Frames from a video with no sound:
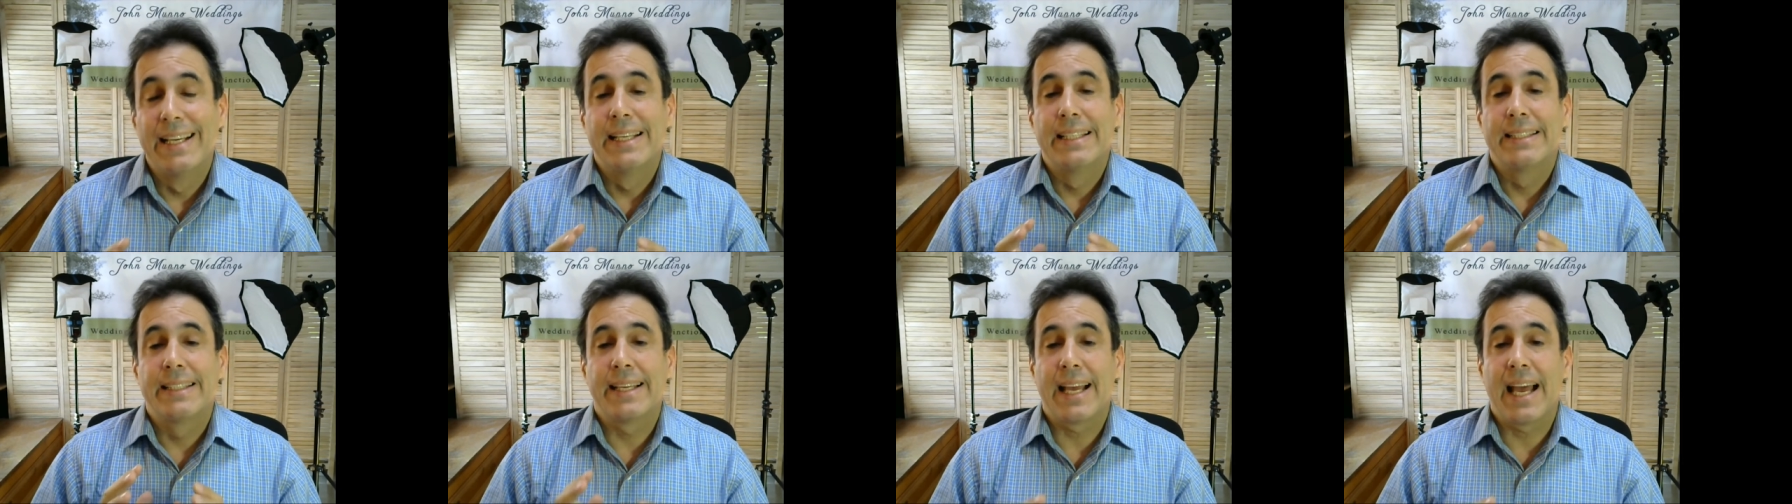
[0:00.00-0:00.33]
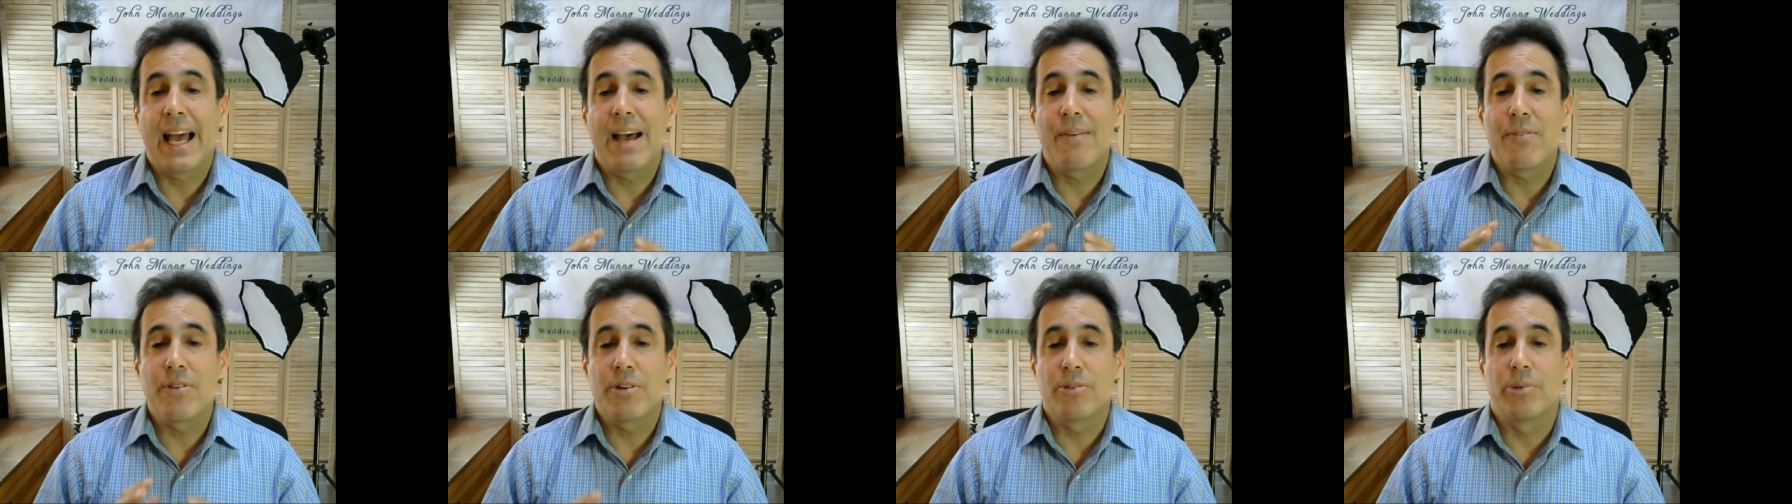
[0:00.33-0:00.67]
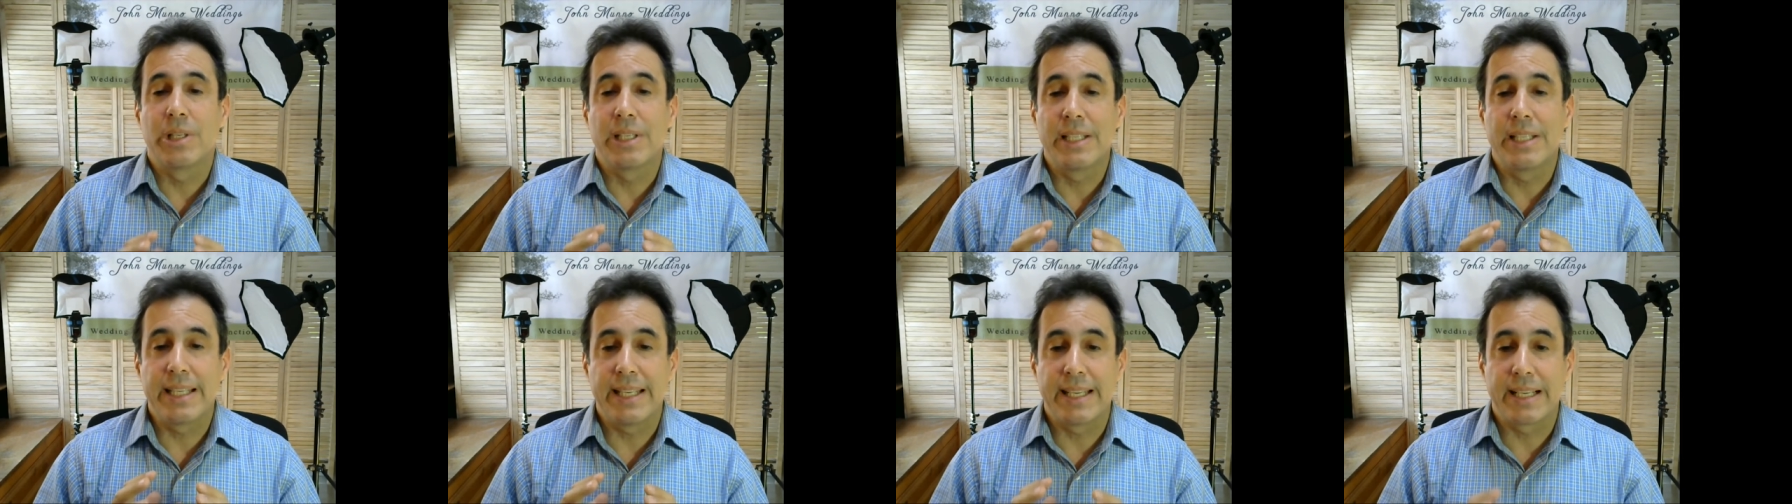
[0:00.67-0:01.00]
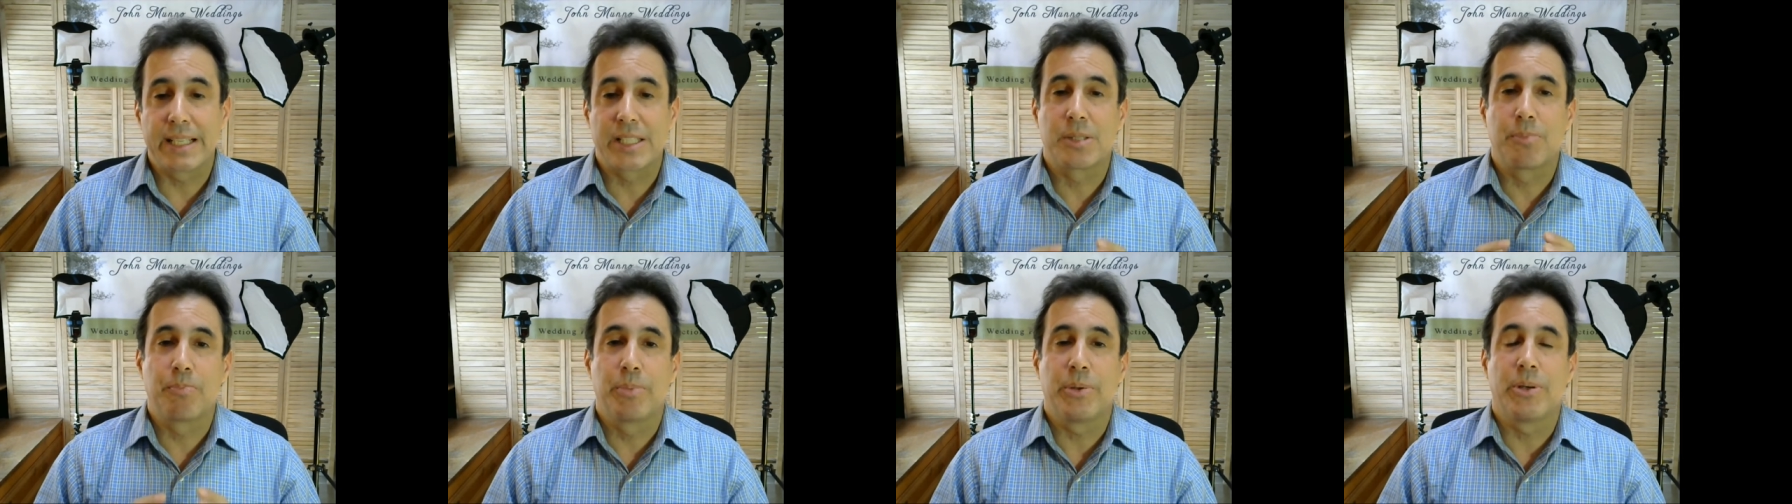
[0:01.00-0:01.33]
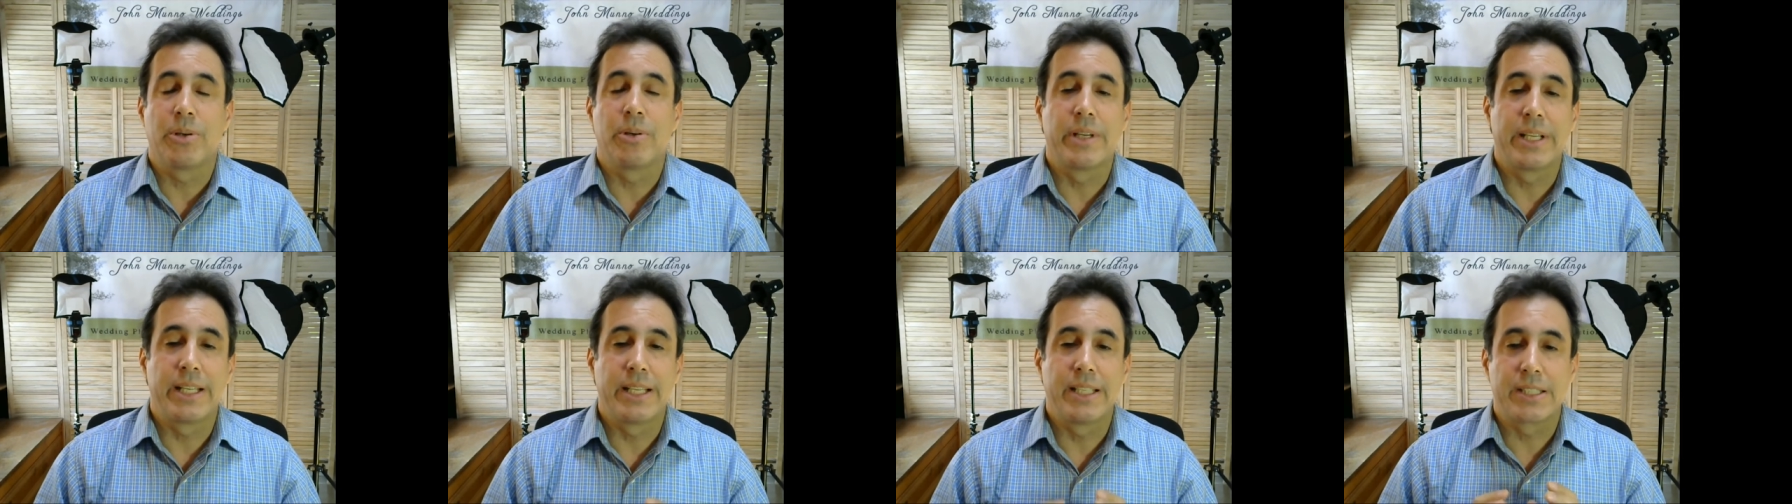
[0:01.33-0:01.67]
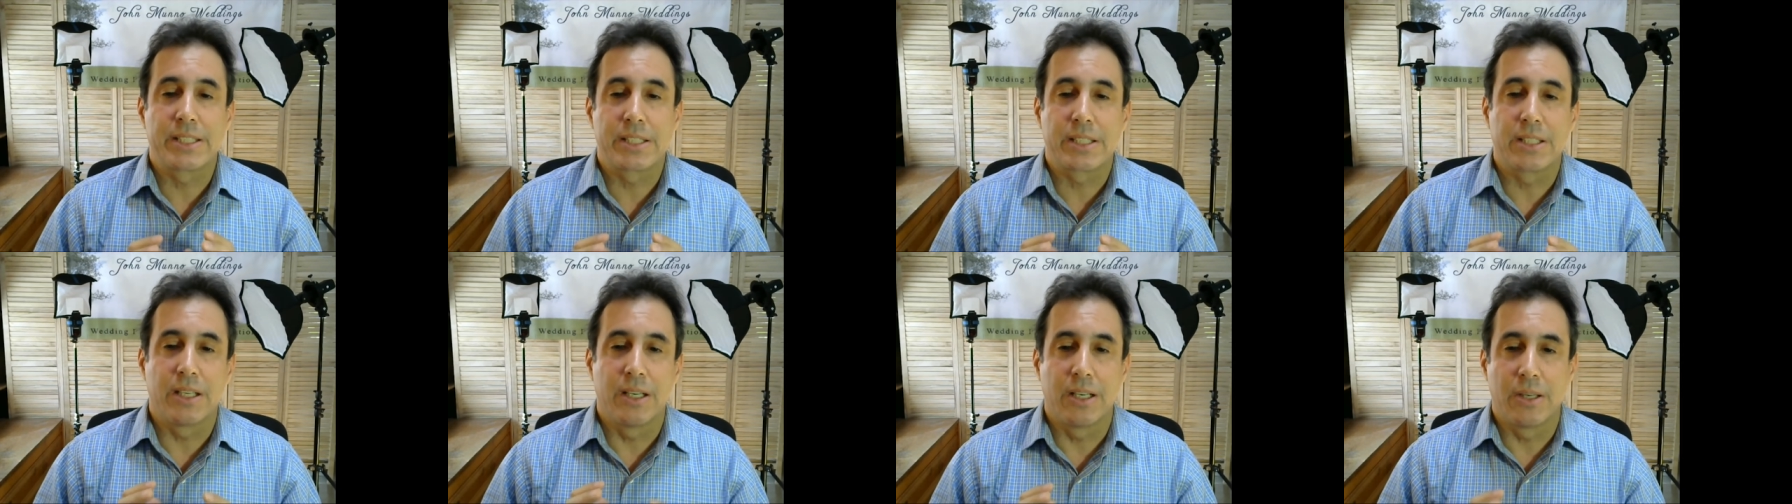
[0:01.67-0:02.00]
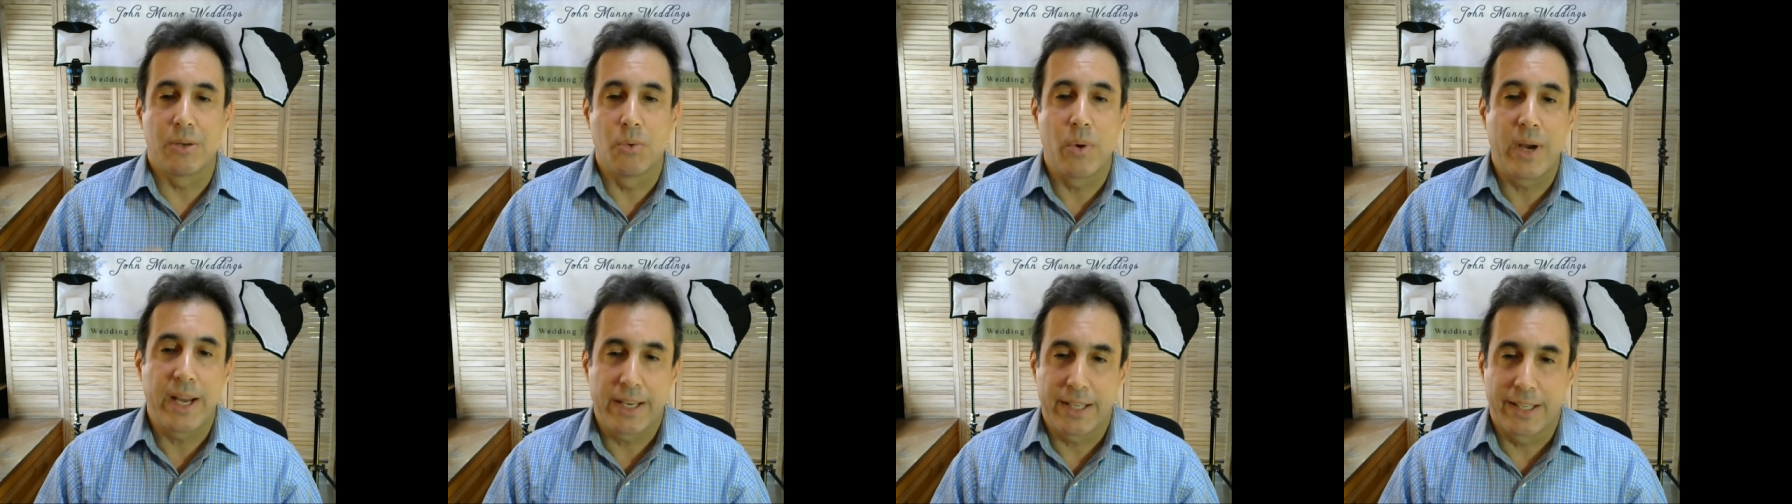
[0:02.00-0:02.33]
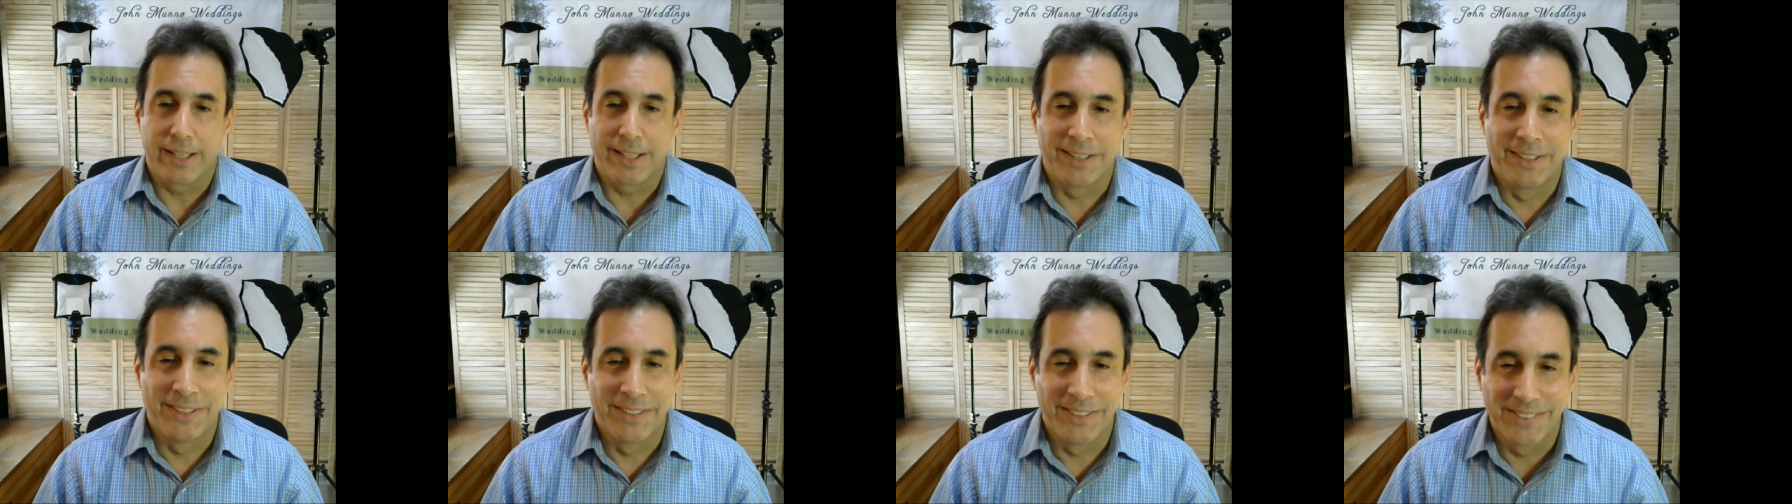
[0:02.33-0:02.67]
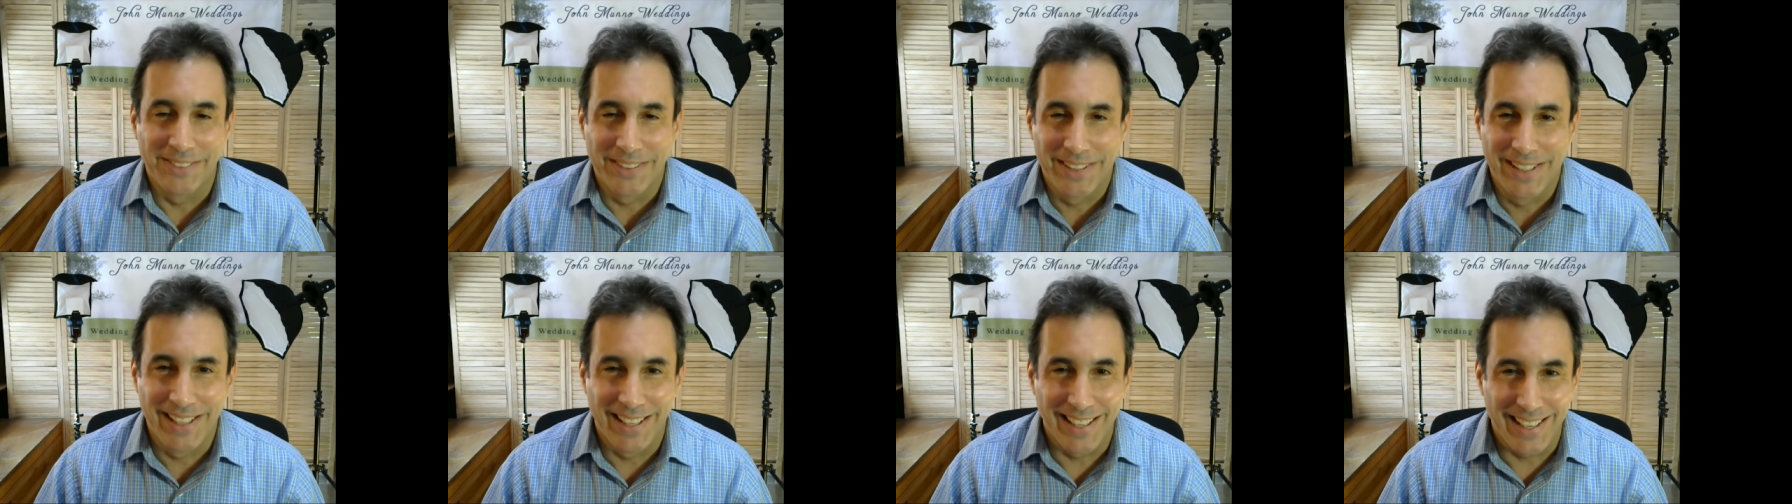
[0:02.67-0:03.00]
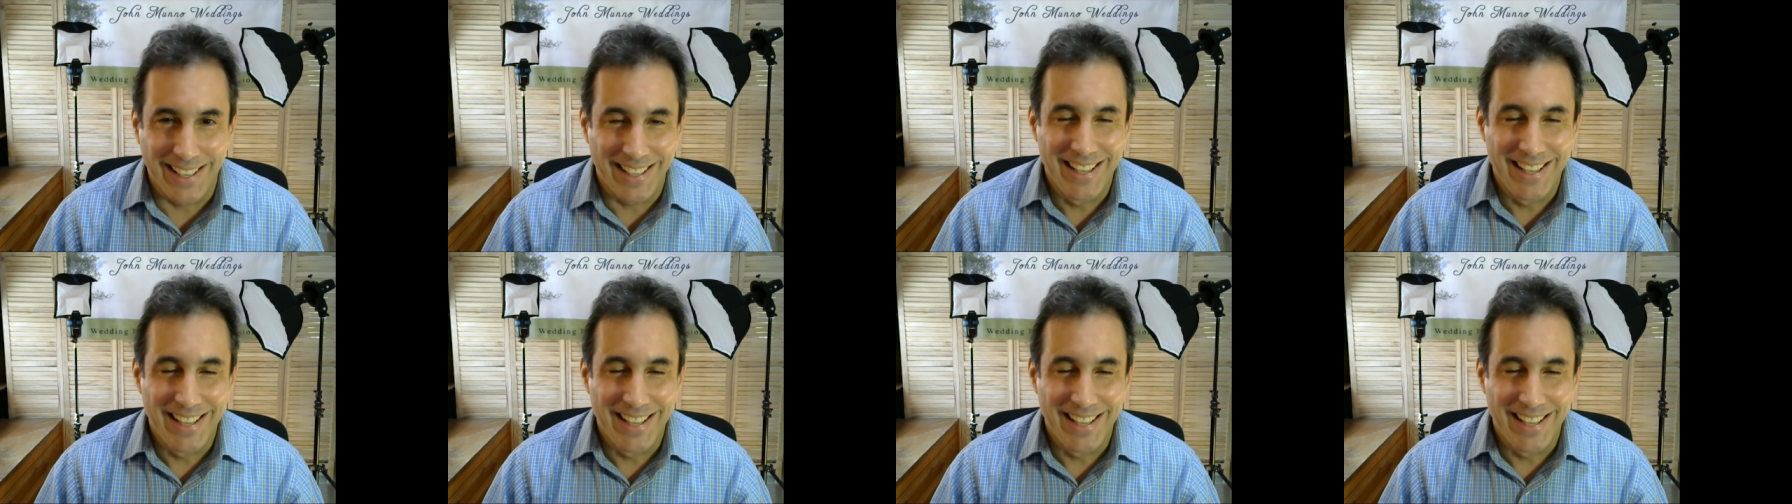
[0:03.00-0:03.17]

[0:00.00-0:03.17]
they haven't really experienced a wedding, okay?